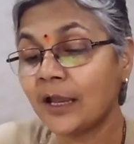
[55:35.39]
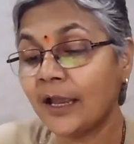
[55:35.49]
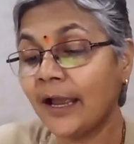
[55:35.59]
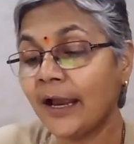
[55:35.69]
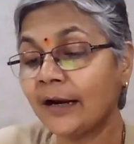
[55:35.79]

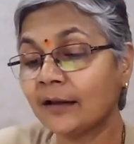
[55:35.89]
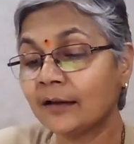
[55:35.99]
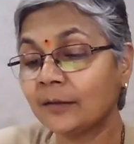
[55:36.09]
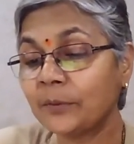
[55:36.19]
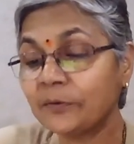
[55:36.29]

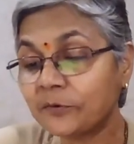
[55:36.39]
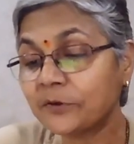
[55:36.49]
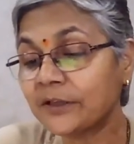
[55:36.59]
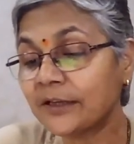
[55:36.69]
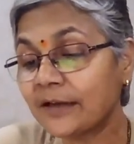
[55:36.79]
And before
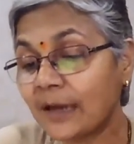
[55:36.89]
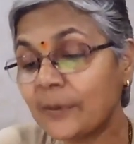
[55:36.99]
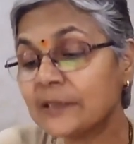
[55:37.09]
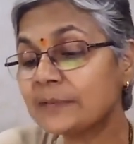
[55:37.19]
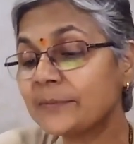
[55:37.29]
the
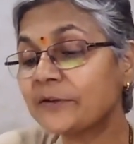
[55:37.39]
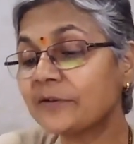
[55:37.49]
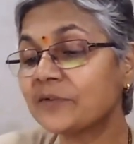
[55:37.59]
commencement of